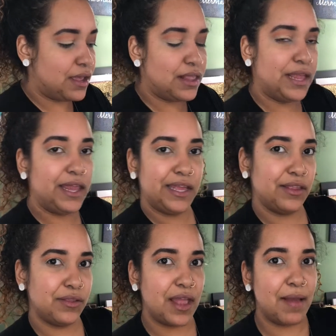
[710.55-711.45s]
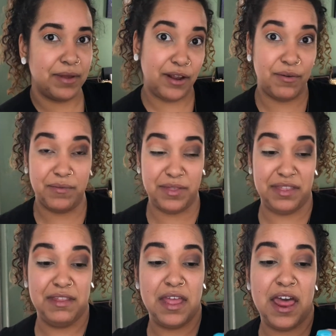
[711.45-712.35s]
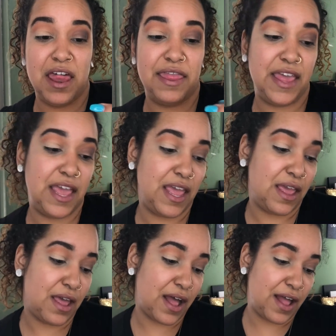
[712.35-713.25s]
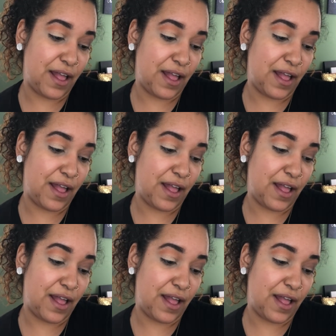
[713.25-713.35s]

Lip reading: because I'm gonna go in with the